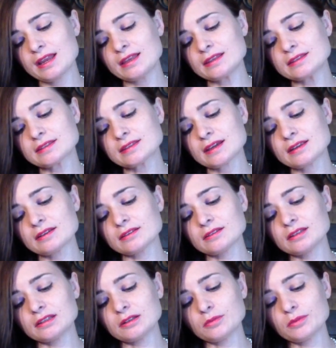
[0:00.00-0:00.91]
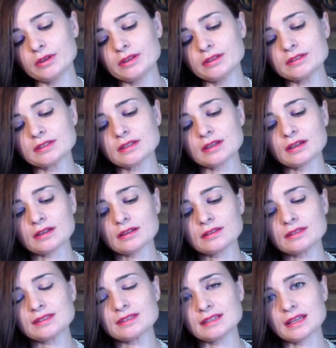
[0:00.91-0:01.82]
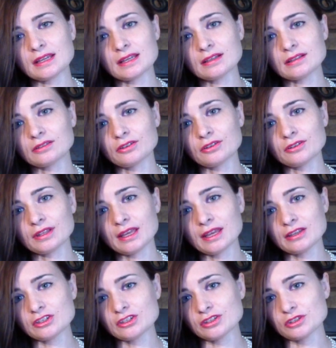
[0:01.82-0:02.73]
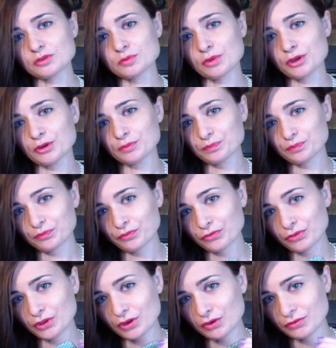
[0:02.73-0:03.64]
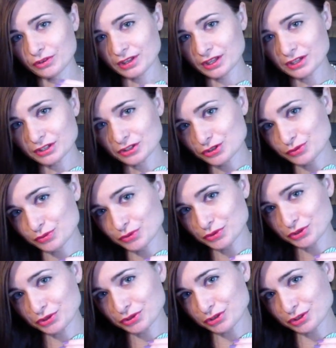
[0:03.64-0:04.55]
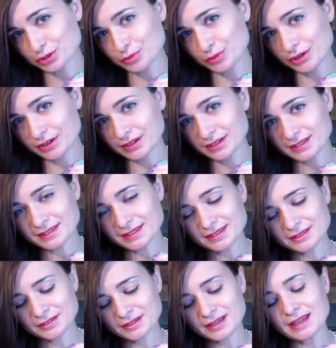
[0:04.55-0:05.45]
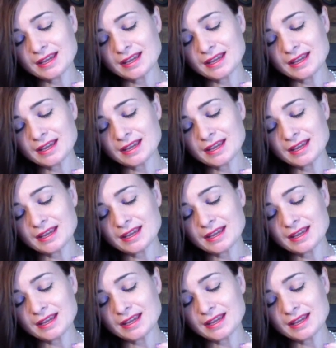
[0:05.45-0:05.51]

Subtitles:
It's gotten a little bit stained along the edges, but hopefully that doesn't ruin your experience.